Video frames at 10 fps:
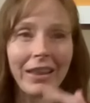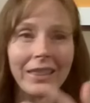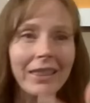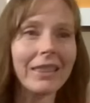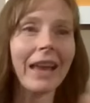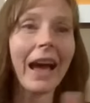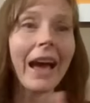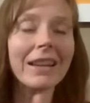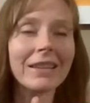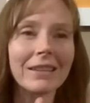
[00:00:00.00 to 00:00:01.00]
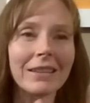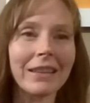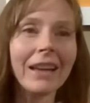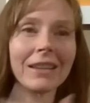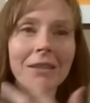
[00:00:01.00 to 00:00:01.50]
and that
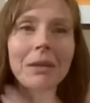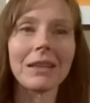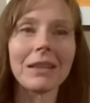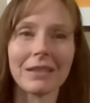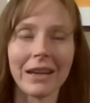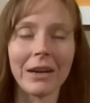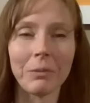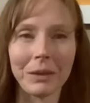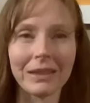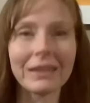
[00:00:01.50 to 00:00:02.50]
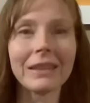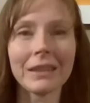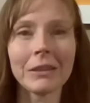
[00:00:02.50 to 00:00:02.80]
that to me is therapy.